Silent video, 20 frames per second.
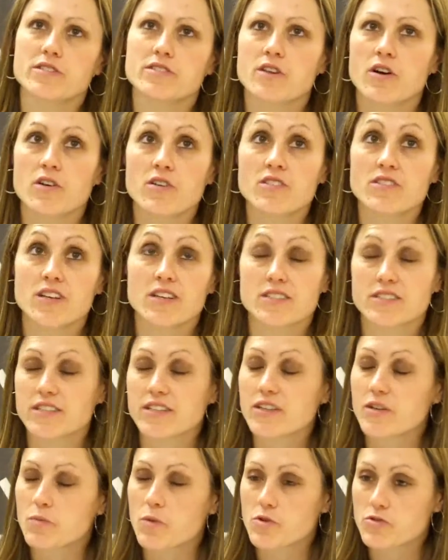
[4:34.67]
It's hard not to
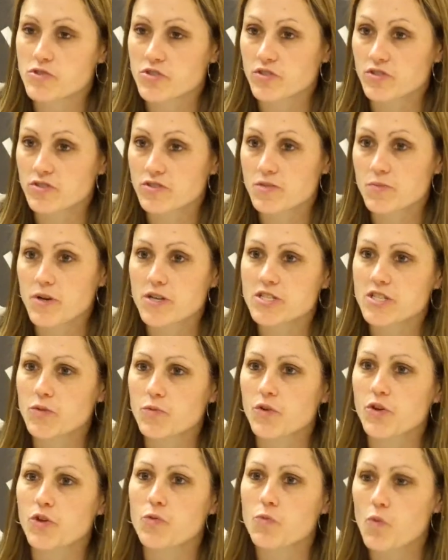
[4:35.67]
get emotional,
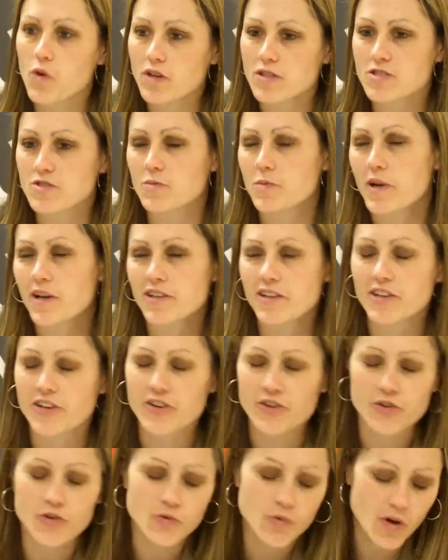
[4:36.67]
especially when you want so badly
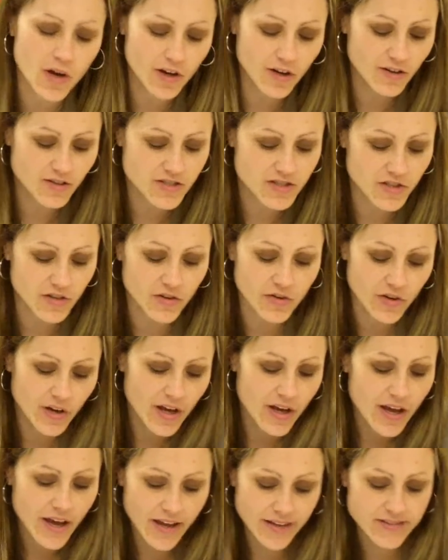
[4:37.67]
to do well. So
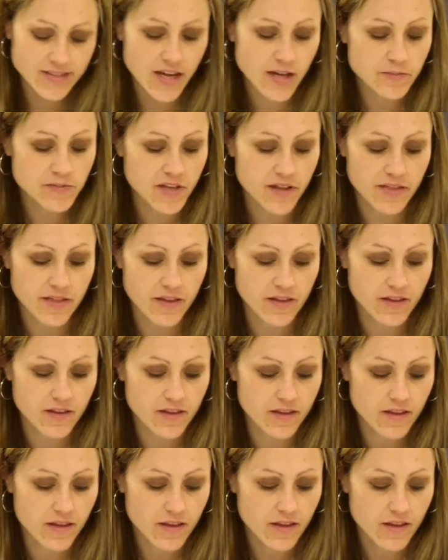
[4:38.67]
at times I think